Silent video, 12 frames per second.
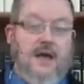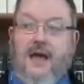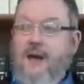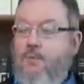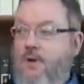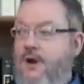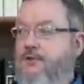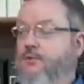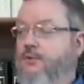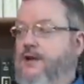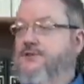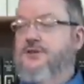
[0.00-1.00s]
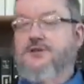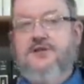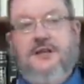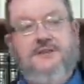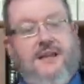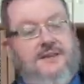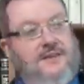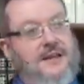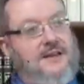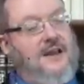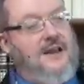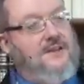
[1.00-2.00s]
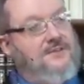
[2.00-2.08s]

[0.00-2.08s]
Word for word: And one of the reasons that the, the,